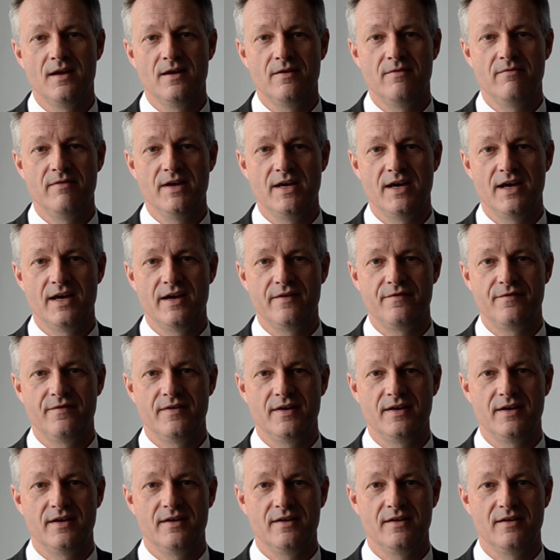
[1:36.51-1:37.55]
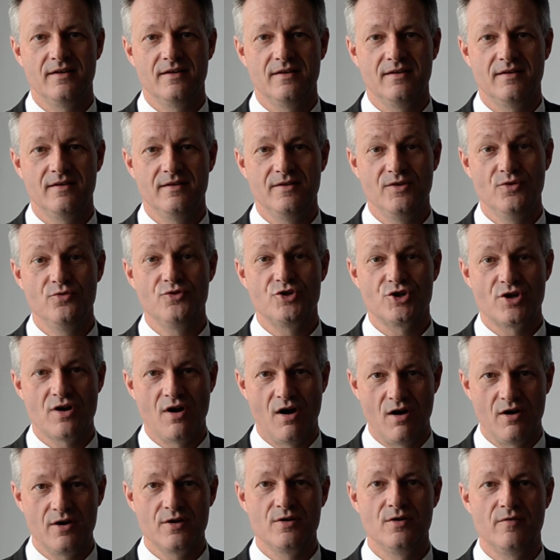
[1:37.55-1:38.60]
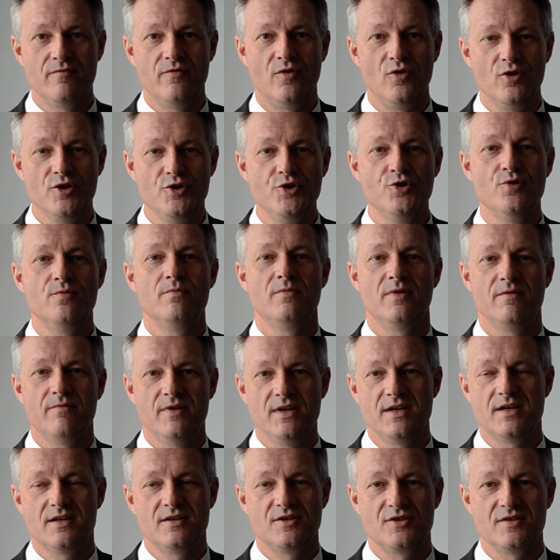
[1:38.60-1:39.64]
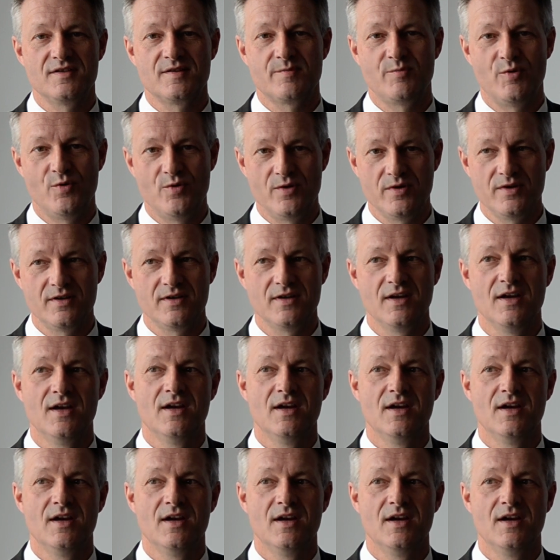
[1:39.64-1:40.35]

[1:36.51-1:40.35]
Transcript: We have a huge cargo volume we can transport,